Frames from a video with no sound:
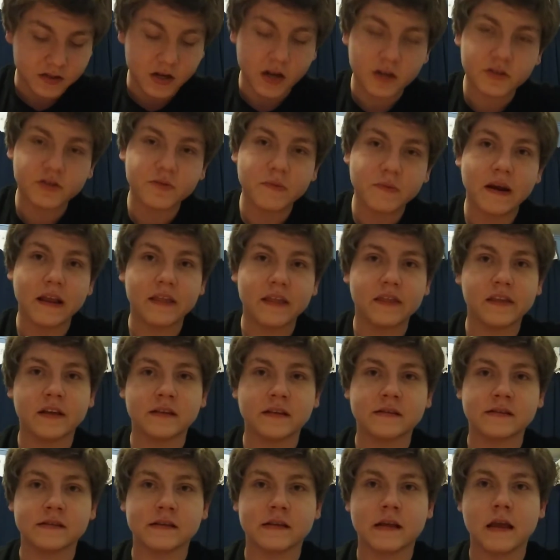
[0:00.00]
So it's like that
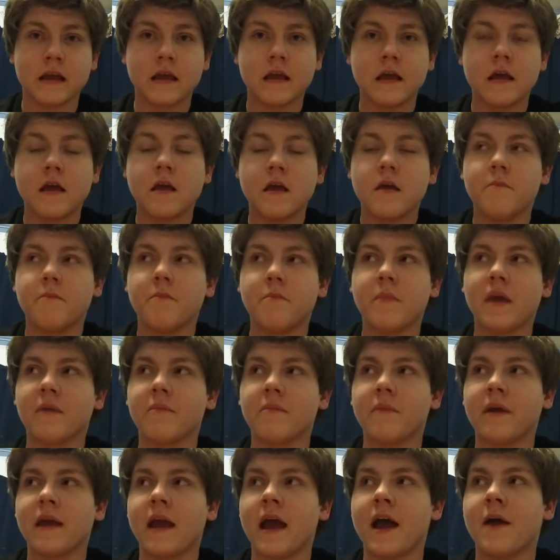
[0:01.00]
hate is
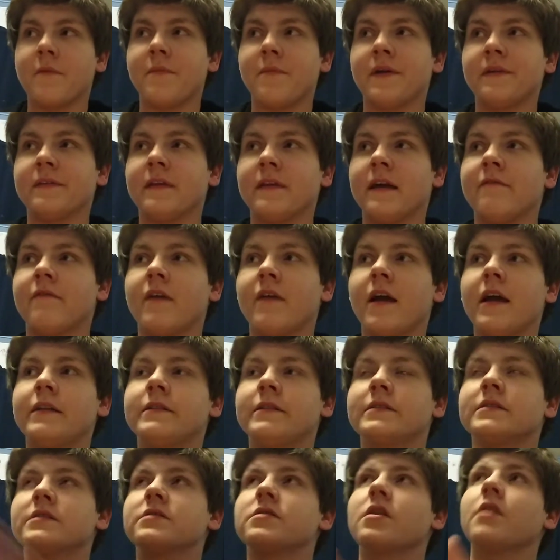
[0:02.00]
overpowering my
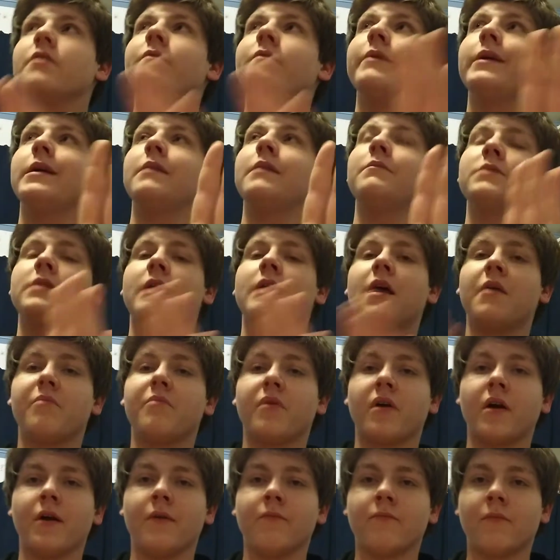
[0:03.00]
love, which is making her
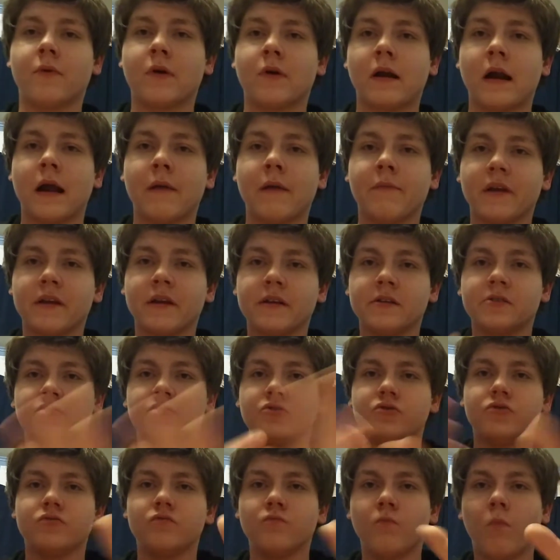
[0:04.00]
one. to. Mm,
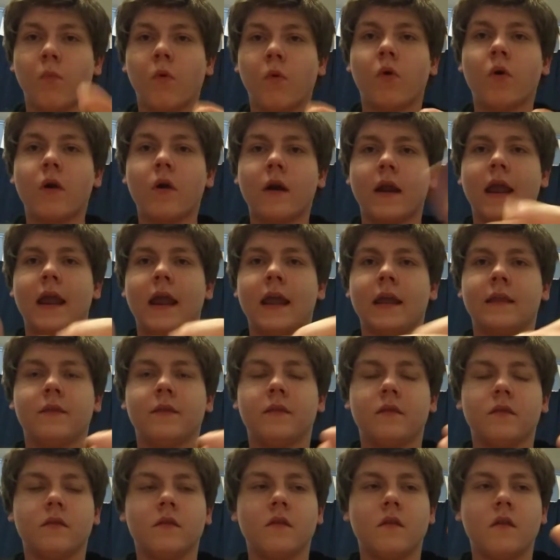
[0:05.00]
a not
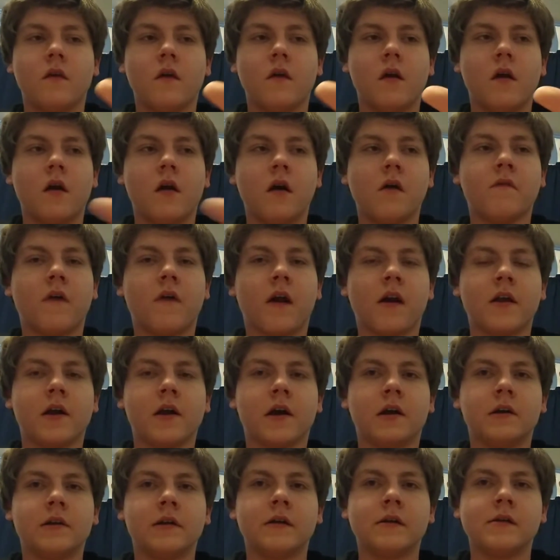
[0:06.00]
more happy
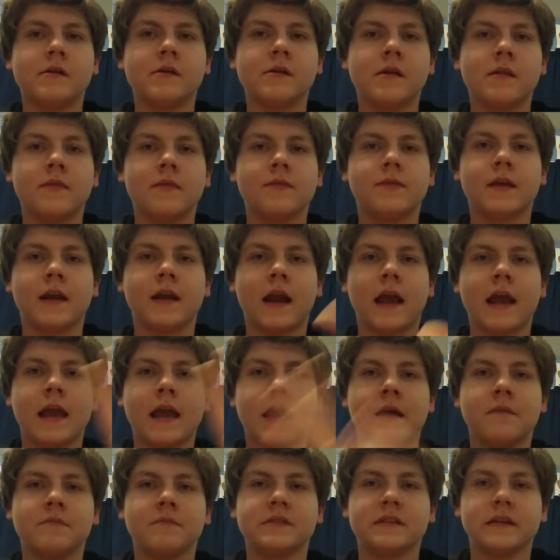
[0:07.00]
place. But YouTube
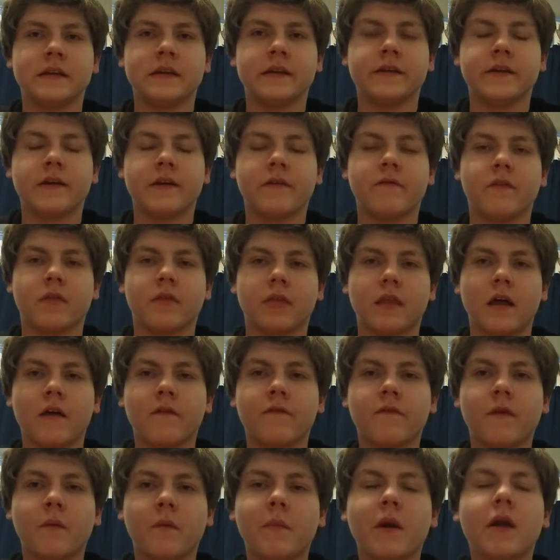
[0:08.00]
is one of those places like,
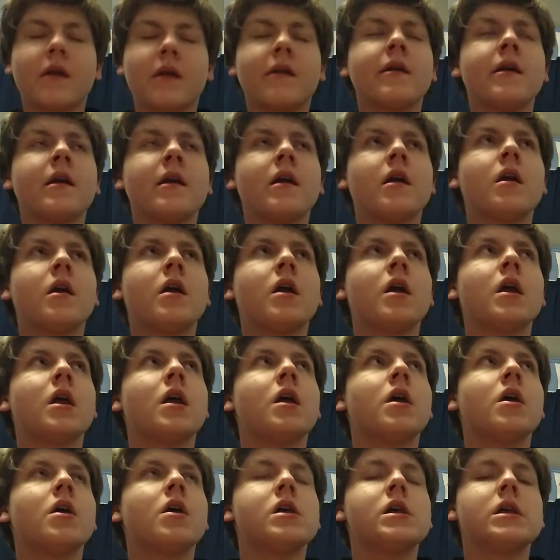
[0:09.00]
oh, you watch YouTube,
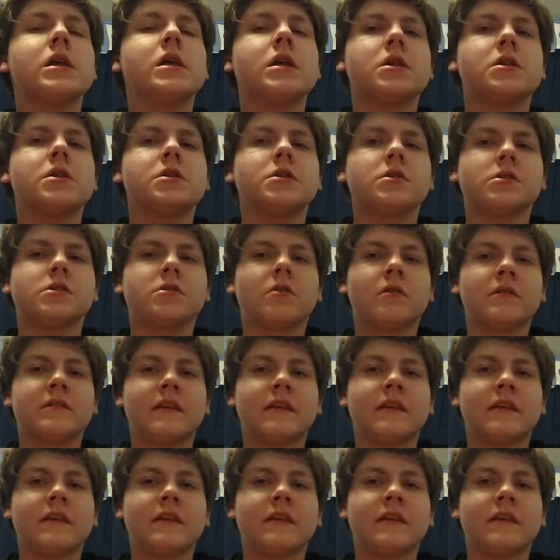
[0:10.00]
that's normal.